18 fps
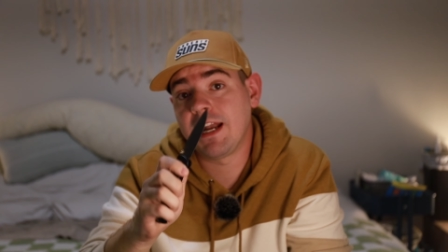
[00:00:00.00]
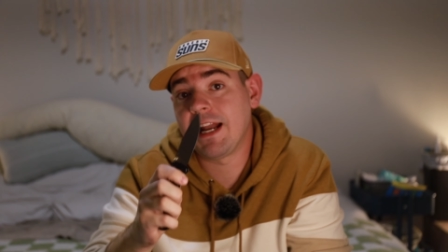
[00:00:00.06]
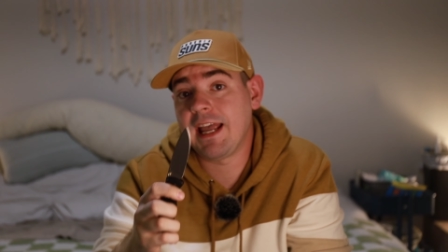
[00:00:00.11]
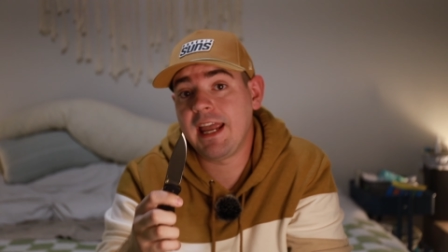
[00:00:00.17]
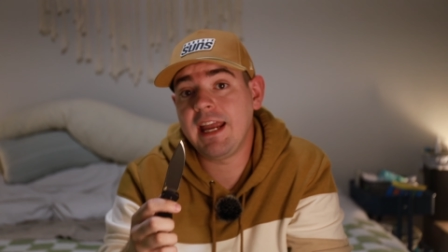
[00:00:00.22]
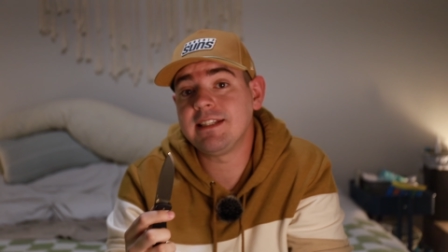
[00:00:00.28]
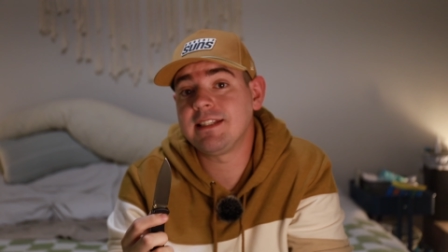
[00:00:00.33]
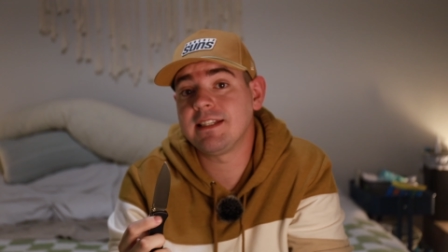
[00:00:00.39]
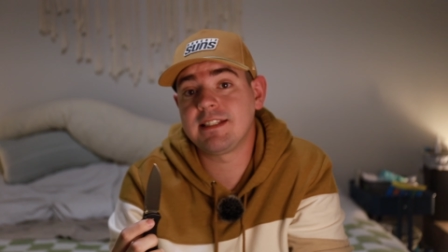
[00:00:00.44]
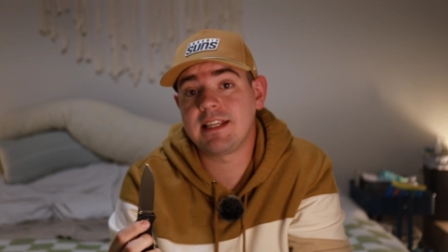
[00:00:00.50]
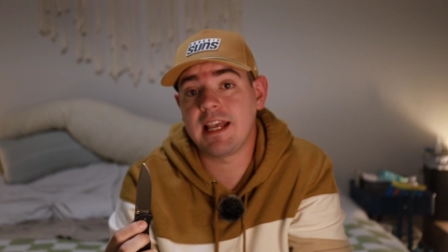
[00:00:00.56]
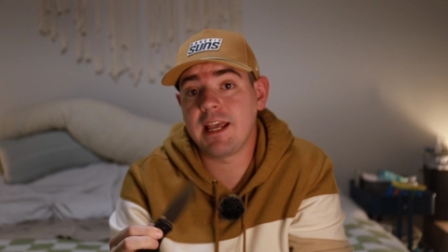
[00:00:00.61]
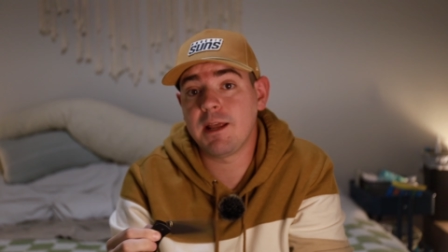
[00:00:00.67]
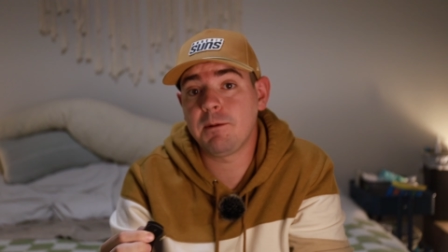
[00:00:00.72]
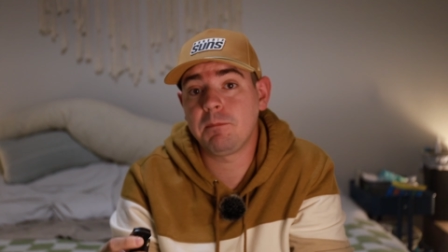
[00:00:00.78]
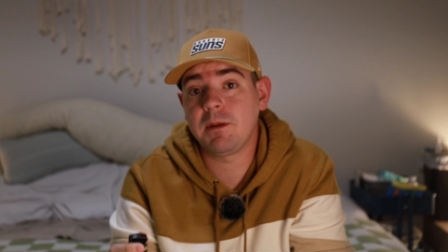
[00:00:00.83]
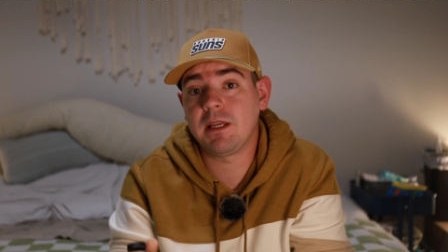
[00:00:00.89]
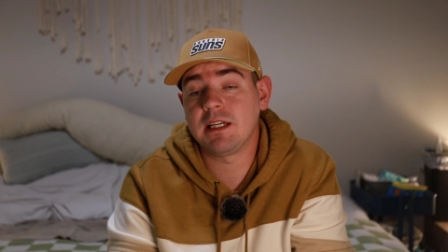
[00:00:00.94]
And I hate to
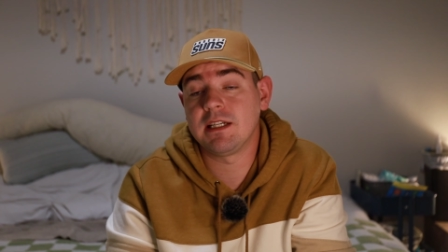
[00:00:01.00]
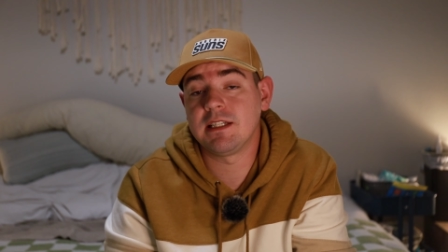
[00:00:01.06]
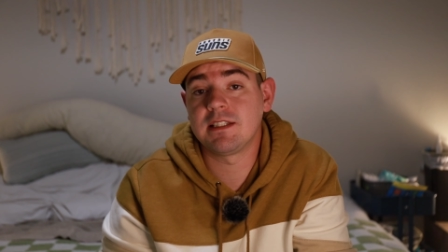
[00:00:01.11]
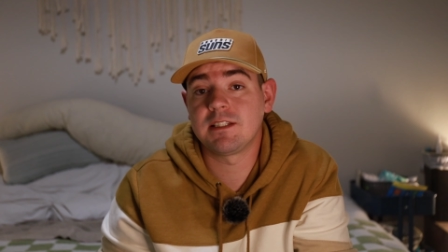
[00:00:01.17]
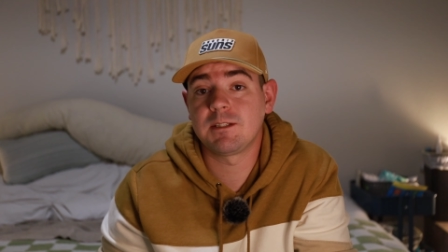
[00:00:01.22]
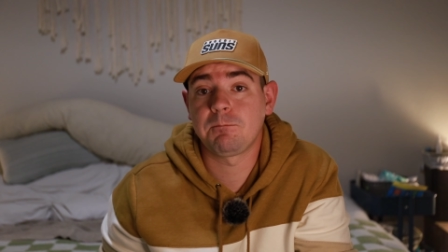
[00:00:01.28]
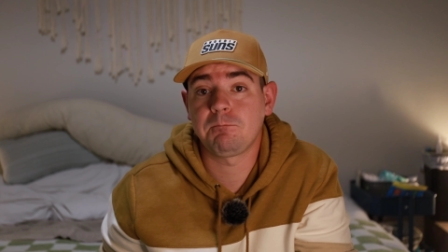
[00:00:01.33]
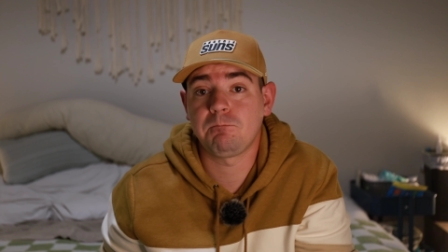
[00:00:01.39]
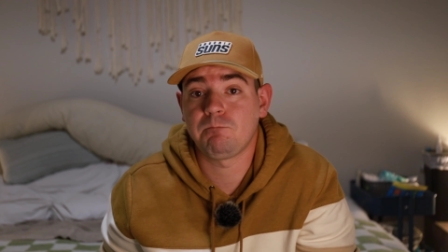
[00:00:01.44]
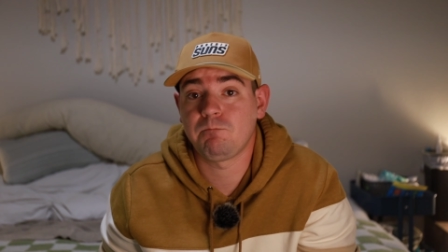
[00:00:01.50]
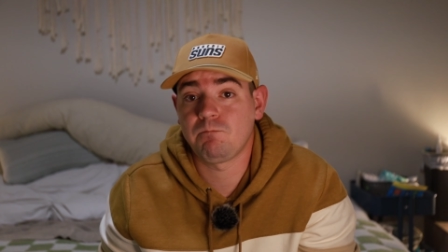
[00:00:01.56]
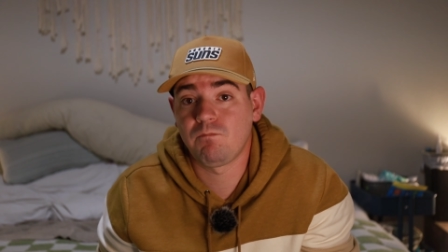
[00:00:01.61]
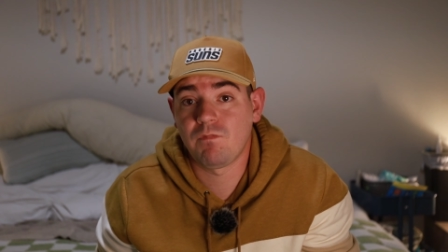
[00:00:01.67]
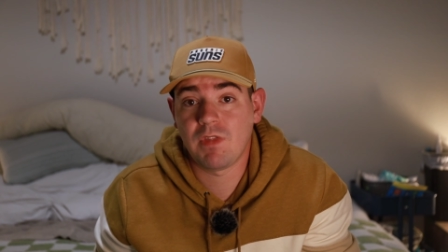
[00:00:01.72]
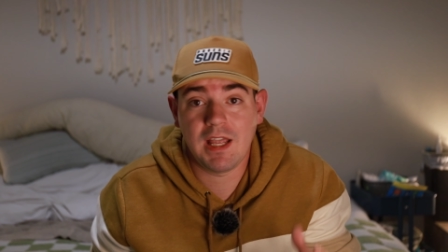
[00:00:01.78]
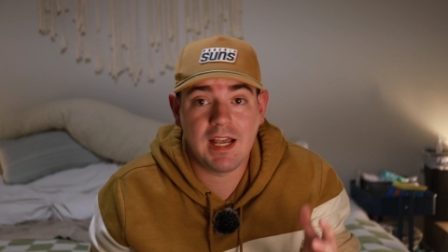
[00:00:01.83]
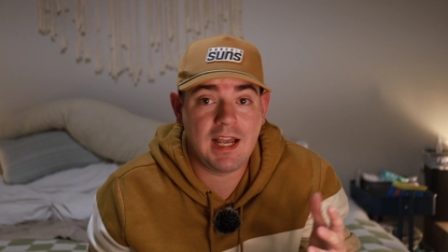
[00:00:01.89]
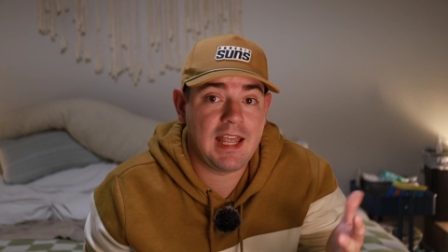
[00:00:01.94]
say it because
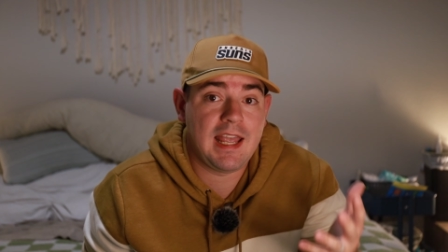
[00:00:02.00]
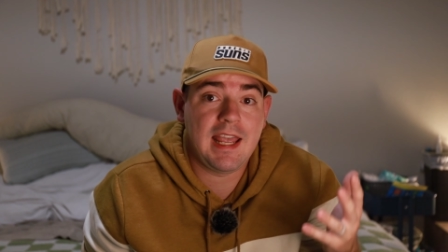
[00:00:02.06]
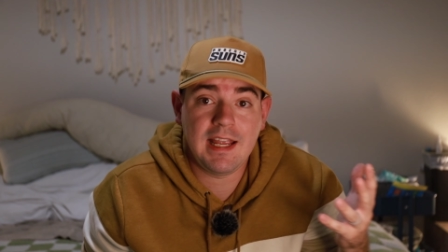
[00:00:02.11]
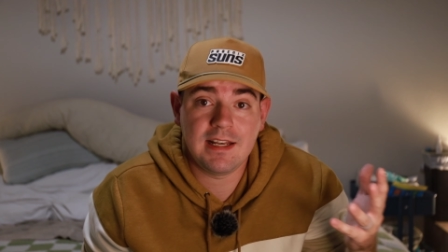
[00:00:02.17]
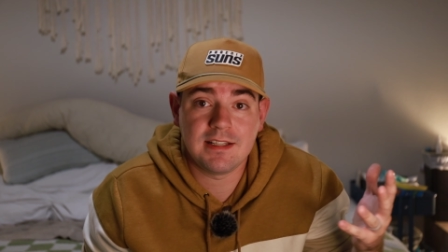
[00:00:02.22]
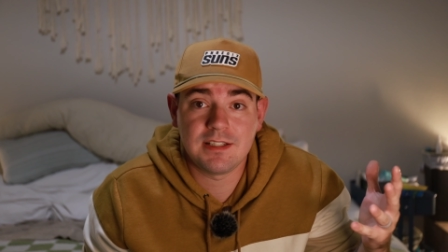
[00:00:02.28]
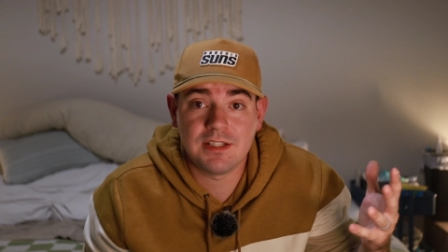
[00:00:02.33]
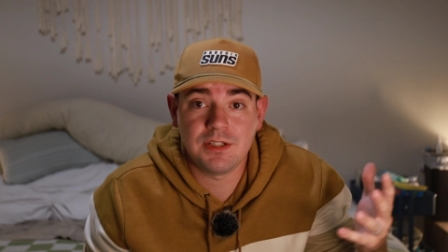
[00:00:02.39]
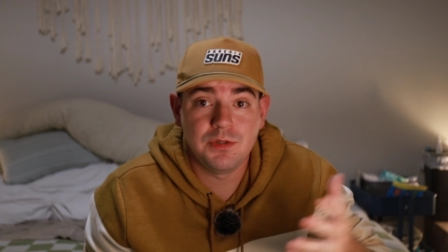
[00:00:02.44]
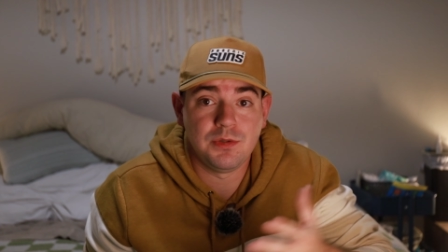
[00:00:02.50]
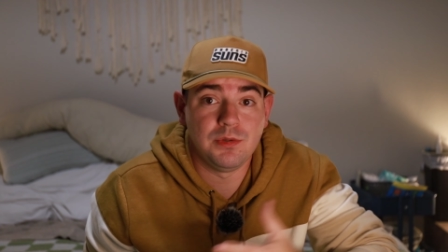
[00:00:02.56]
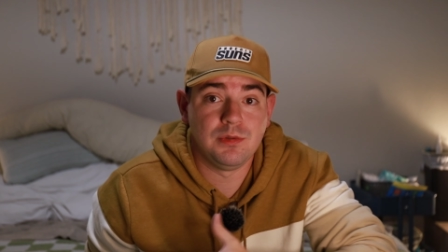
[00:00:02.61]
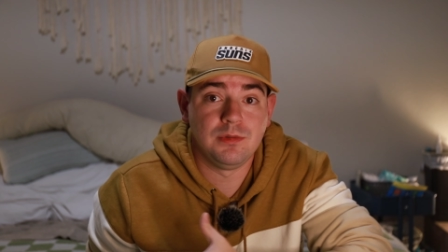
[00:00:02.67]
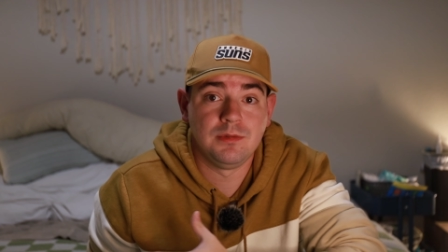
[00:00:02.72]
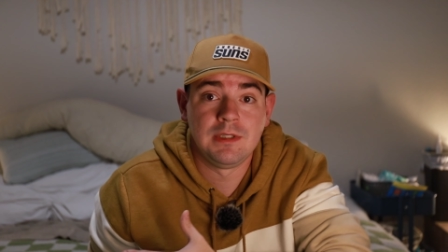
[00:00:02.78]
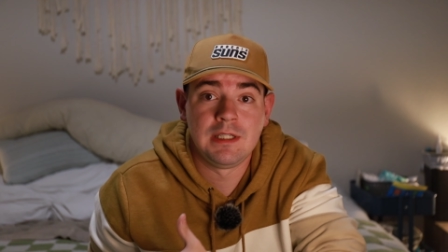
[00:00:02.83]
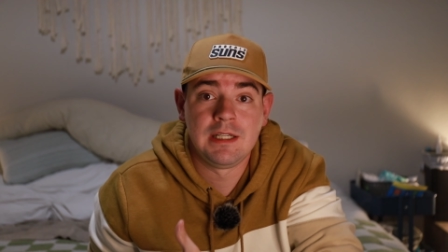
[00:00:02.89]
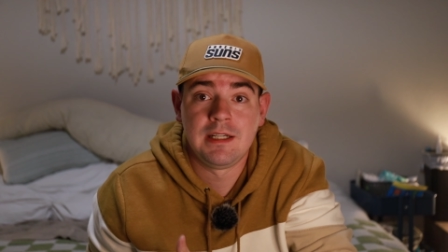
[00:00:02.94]
I hate
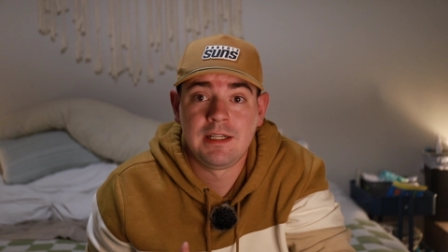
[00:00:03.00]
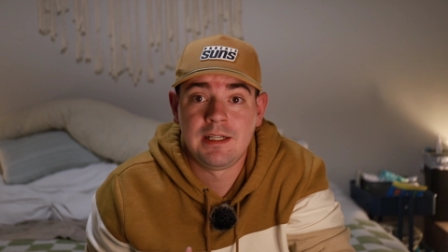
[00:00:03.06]
to